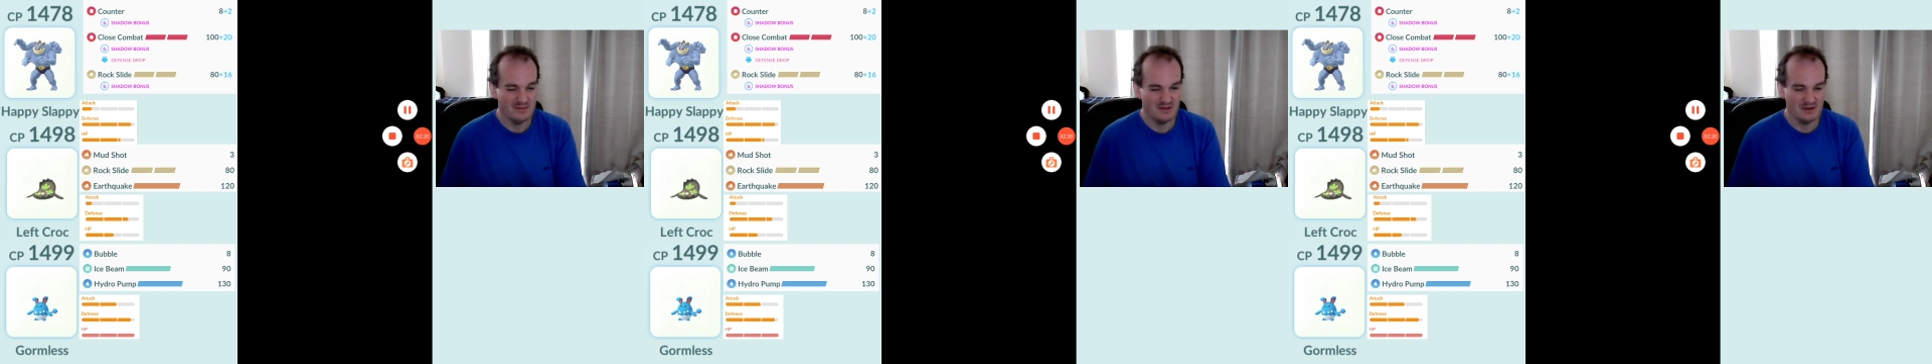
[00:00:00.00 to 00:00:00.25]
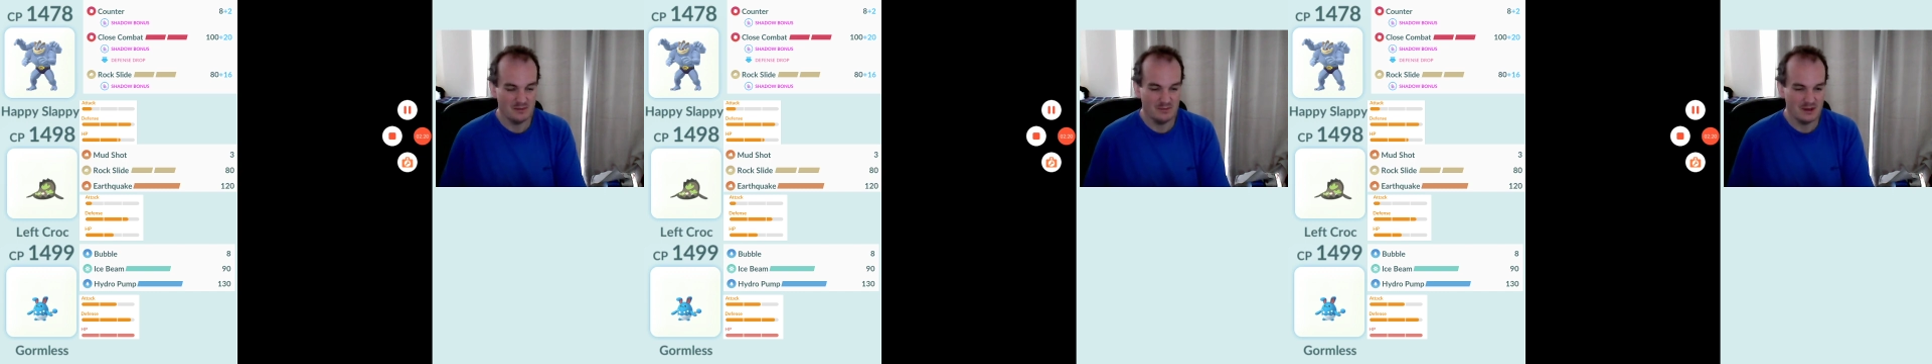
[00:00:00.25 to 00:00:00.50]
give
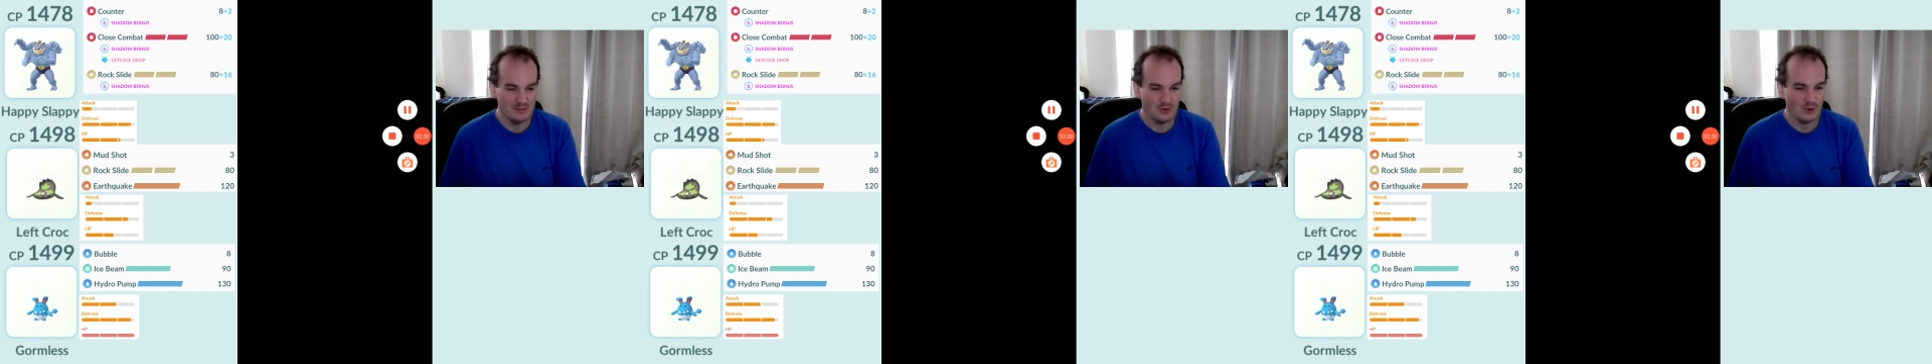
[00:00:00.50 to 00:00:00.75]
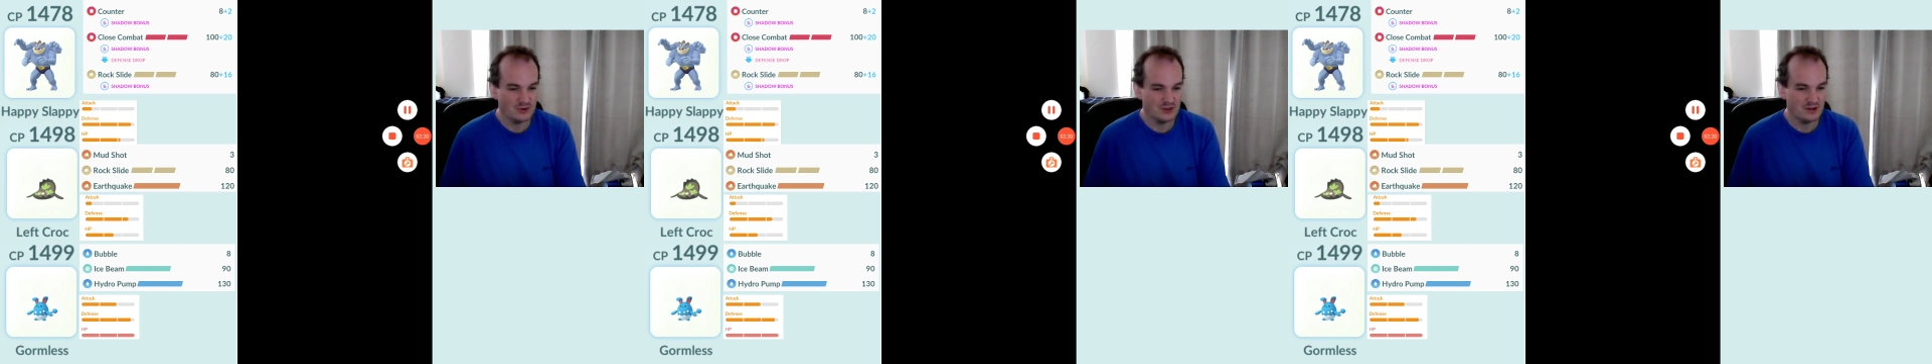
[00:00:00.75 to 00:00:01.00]
it a bit more
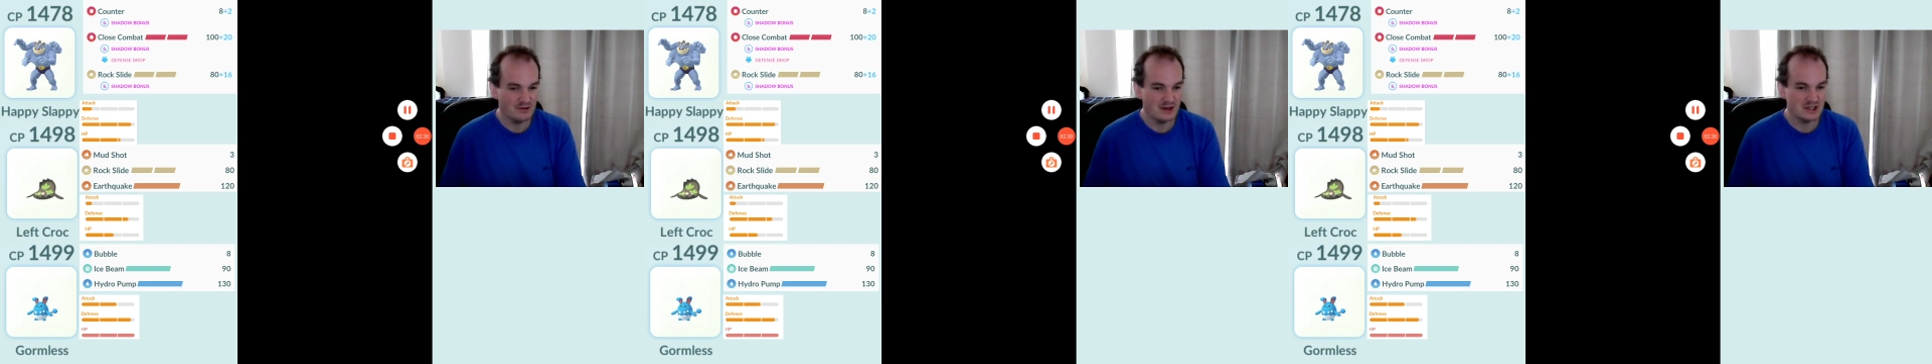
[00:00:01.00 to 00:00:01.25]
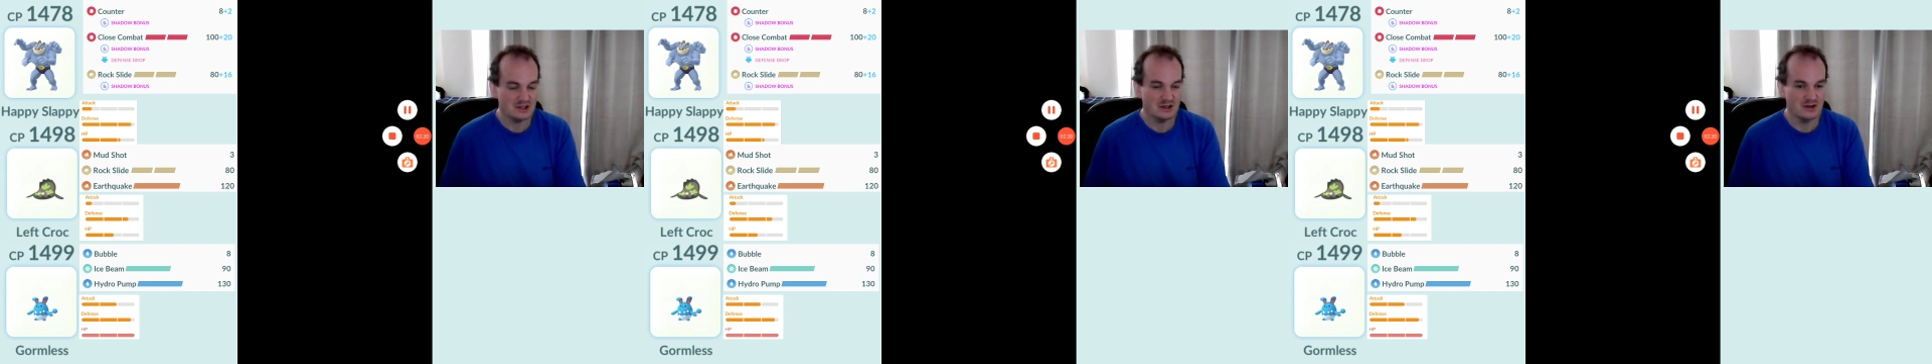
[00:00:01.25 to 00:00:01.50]

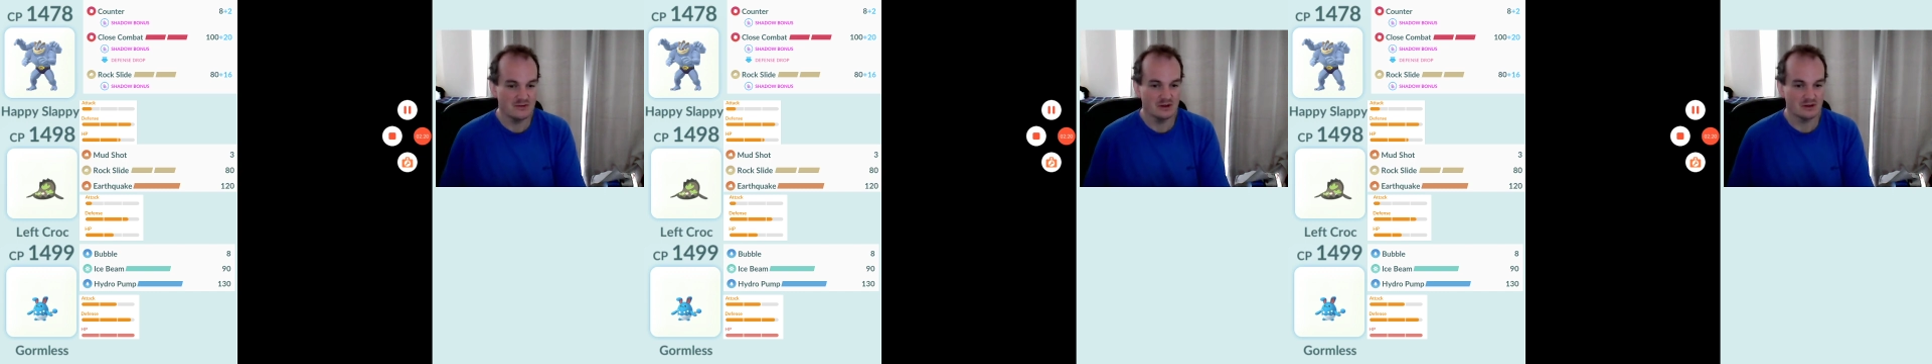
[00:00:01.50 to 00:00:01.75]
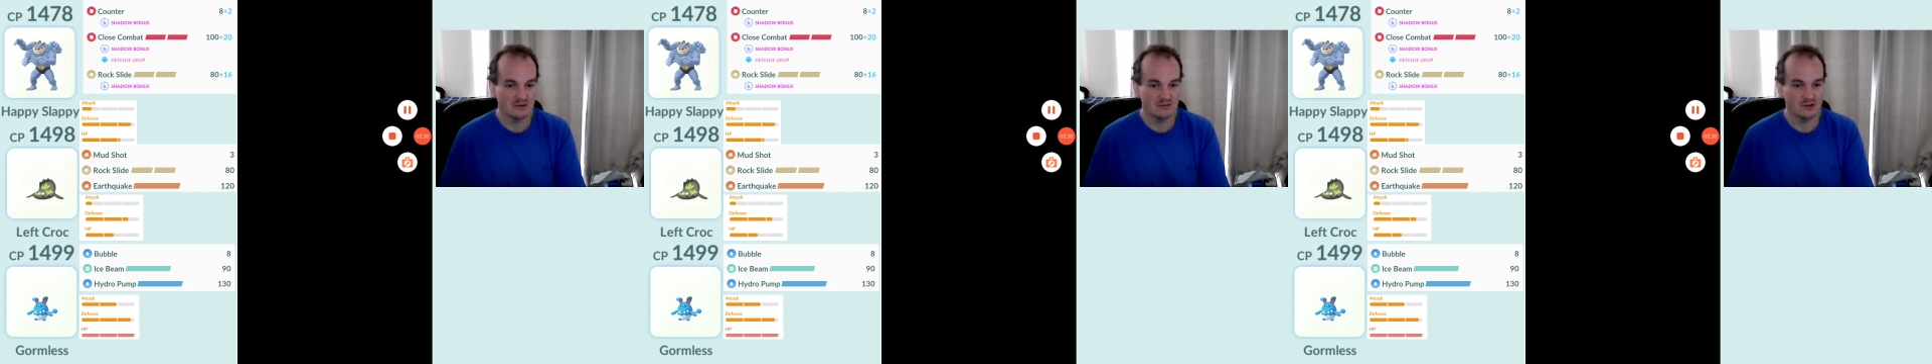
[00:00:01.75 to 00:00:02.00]
consideration over the
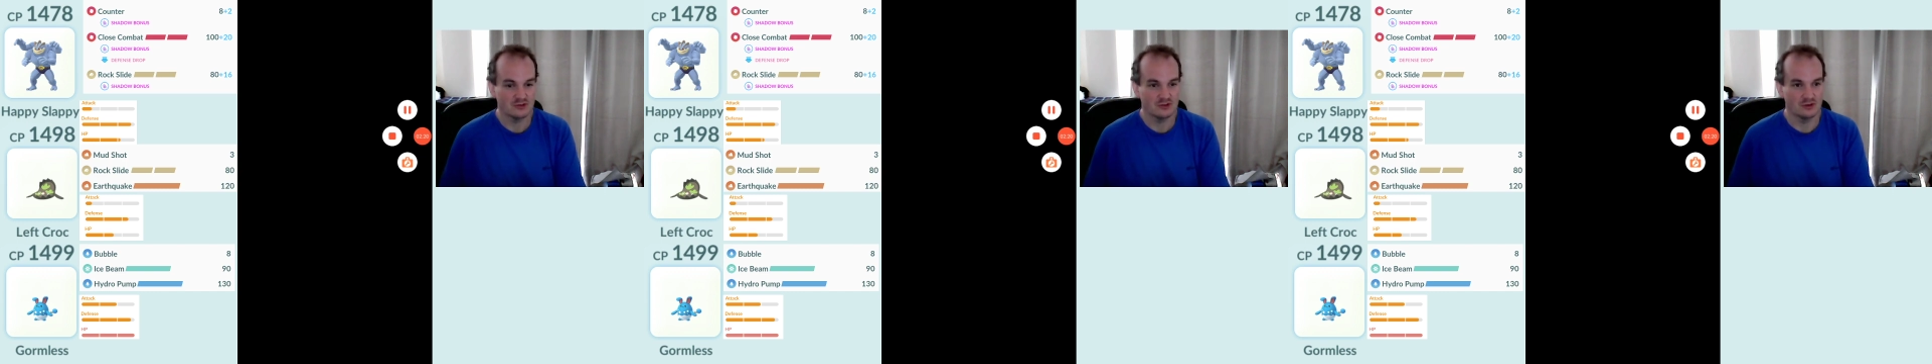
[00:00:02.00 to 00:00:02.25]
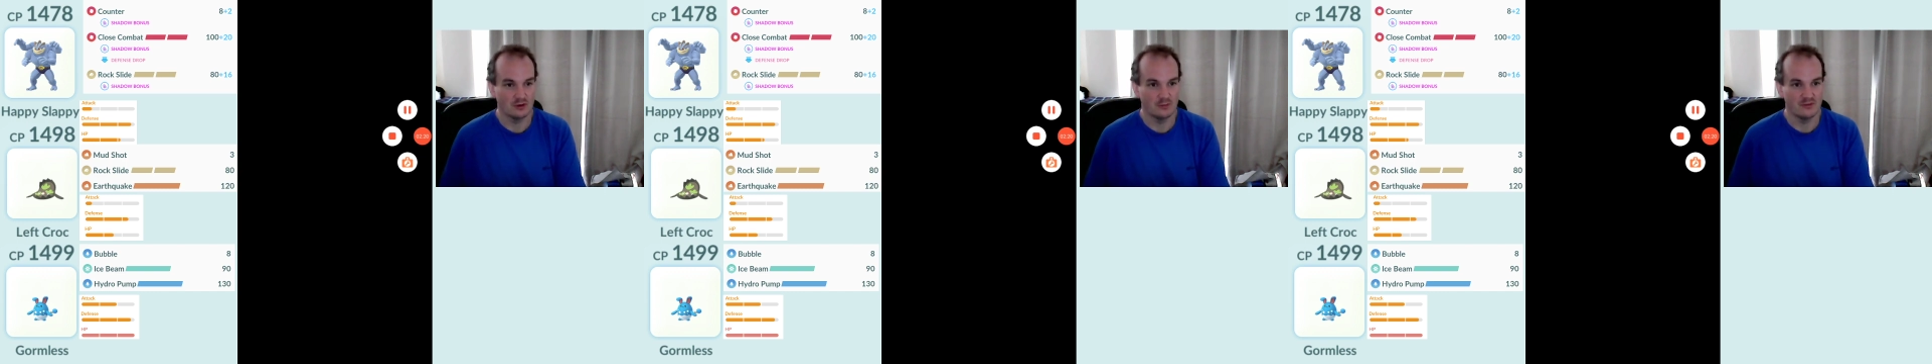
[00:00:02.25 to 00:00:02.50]

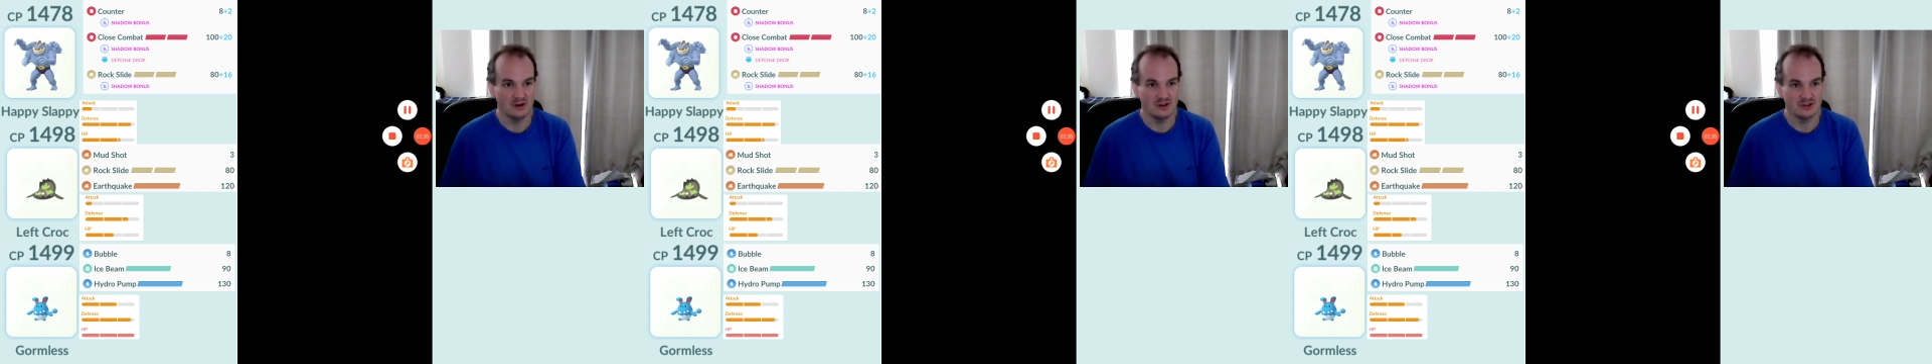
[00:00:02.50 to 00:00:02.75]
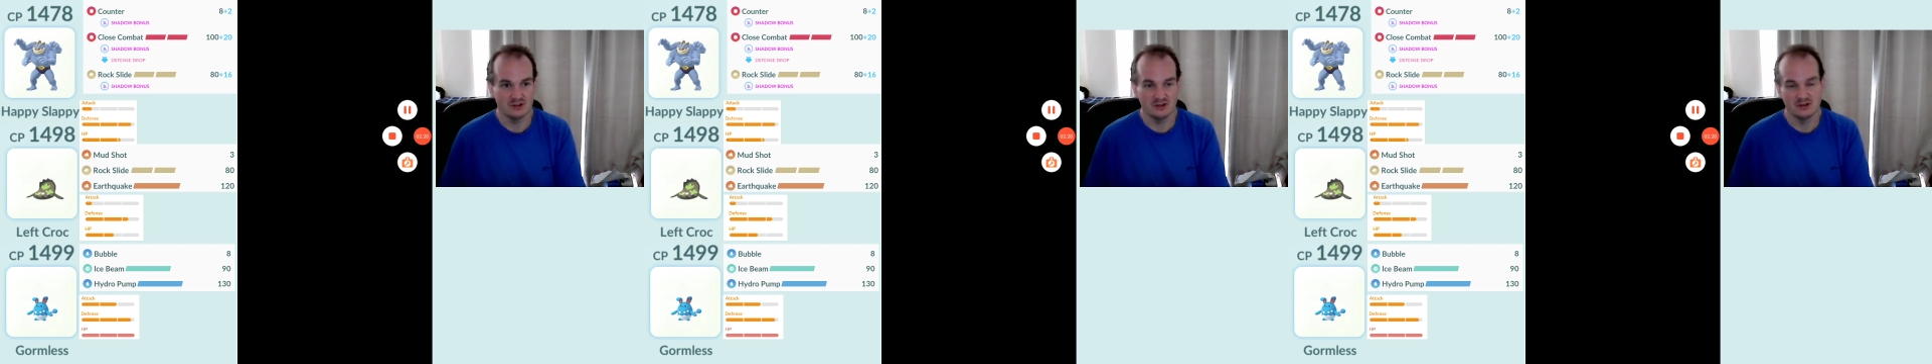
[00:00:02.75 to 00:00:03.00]
cross-drop
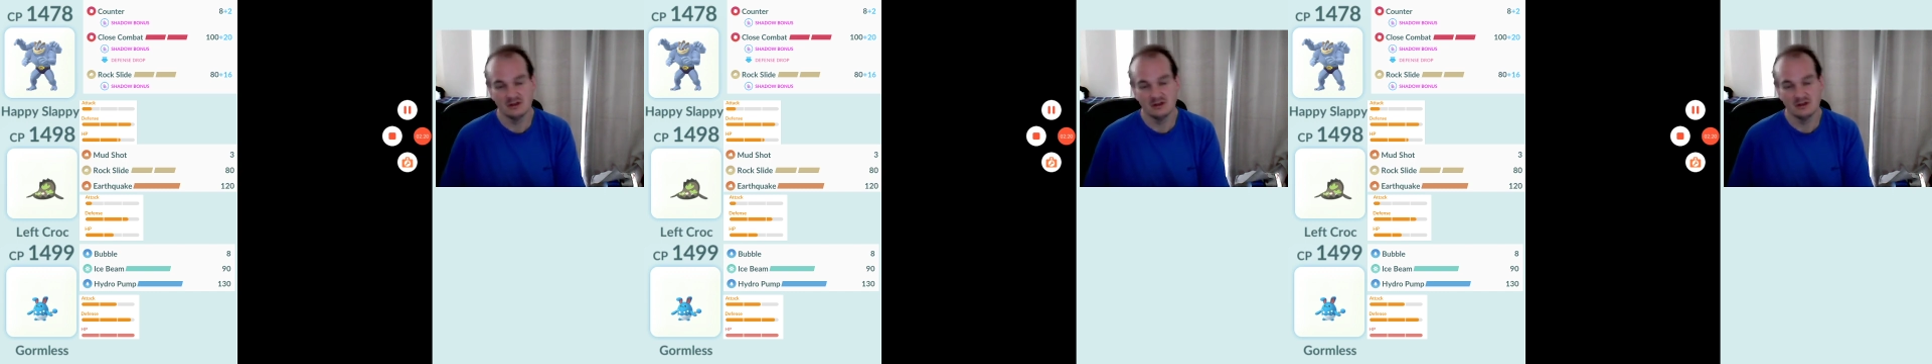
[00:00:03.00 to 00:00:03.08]
version.